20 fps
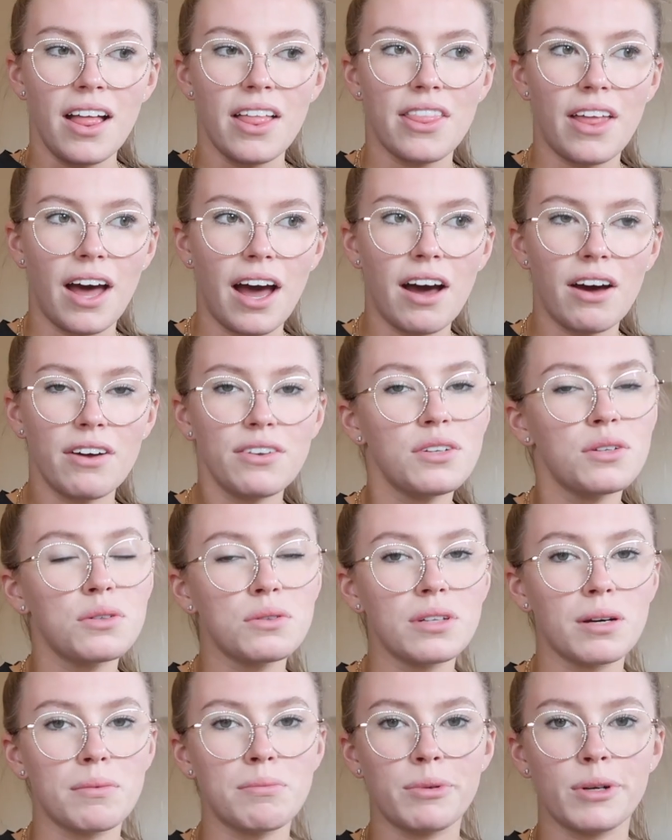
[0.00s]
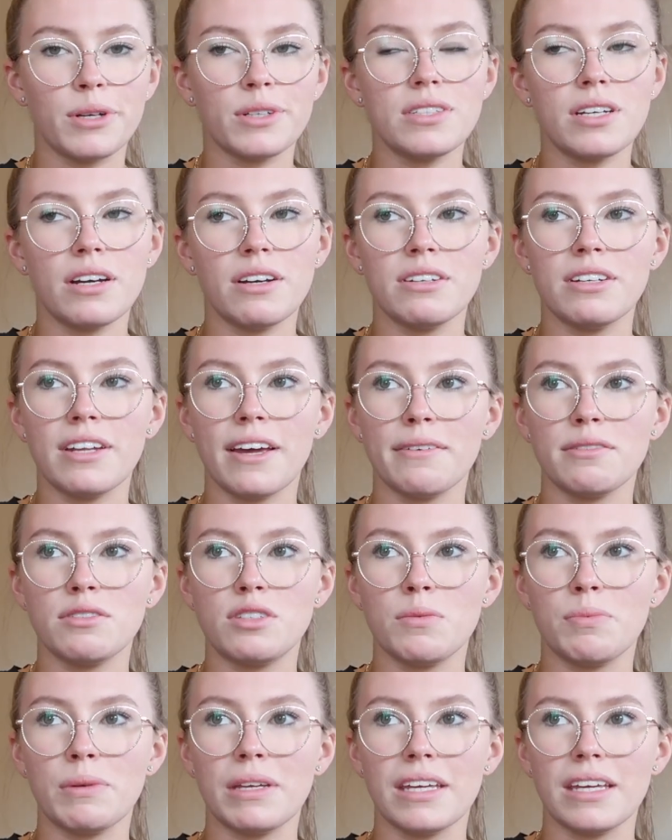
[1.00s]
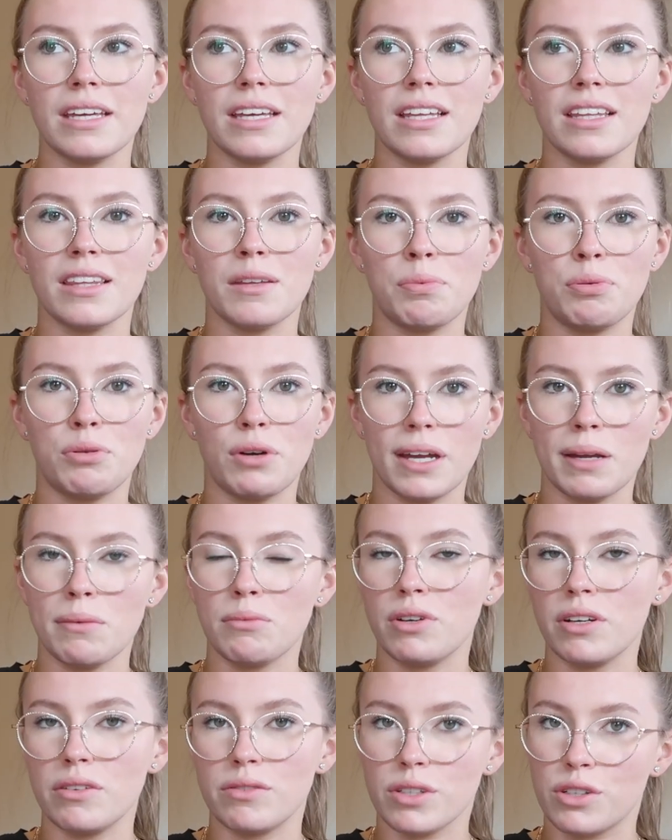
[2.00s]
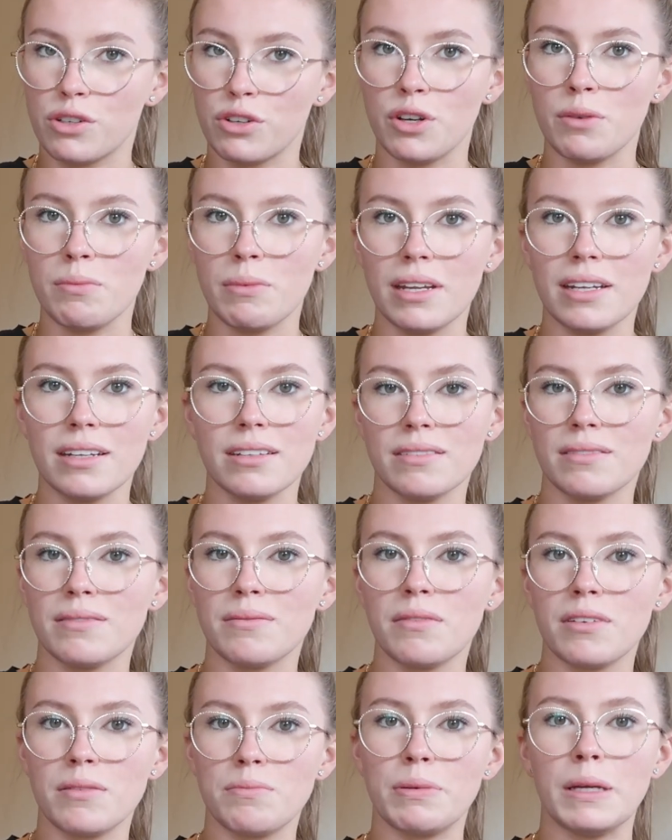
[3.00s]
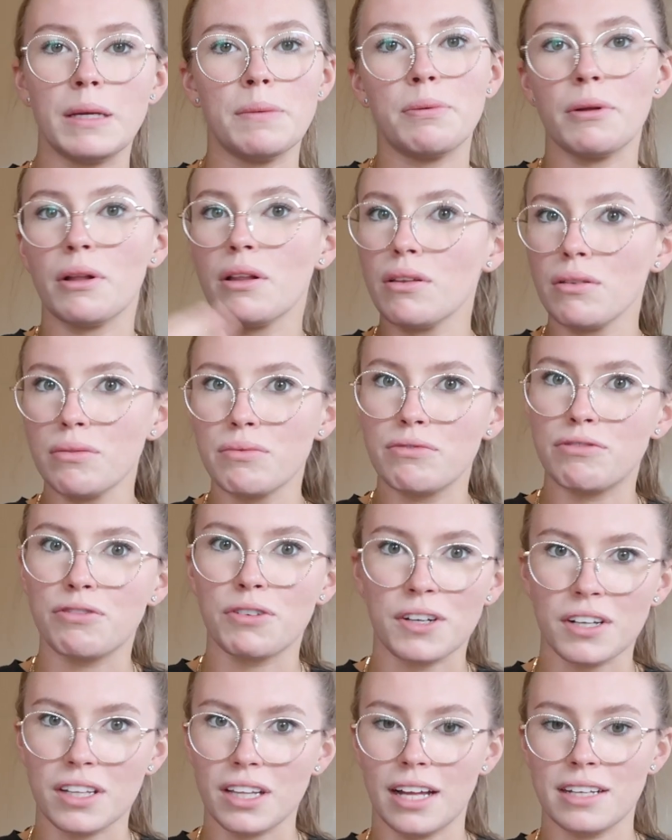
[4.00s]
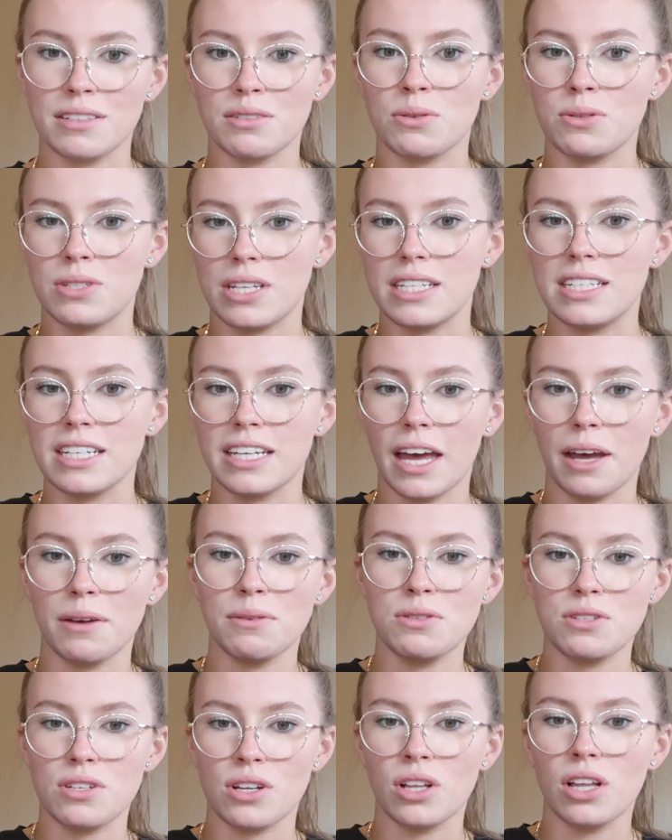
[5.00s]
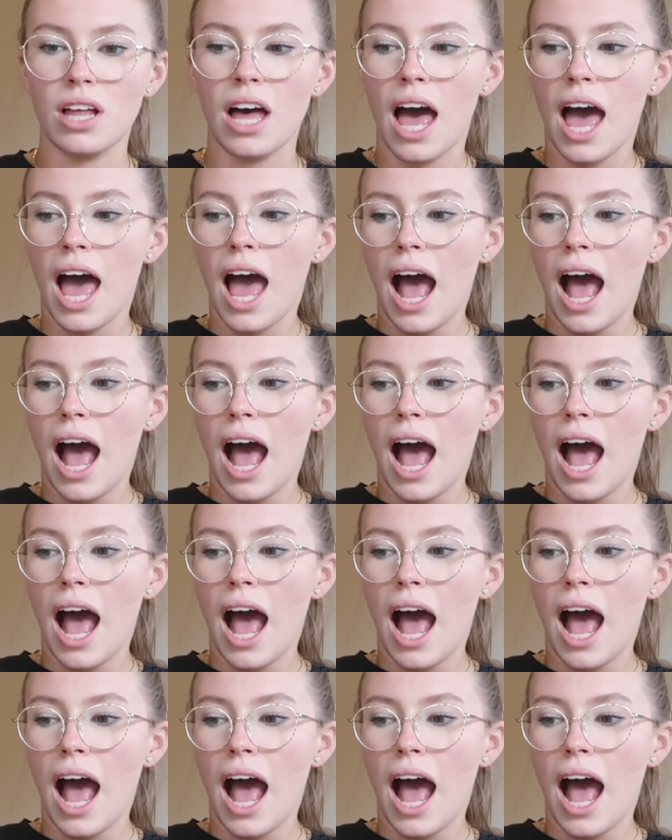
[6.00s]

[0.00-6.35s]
That unknown number turned out to be the primary recruitment people for Glasgow City Council,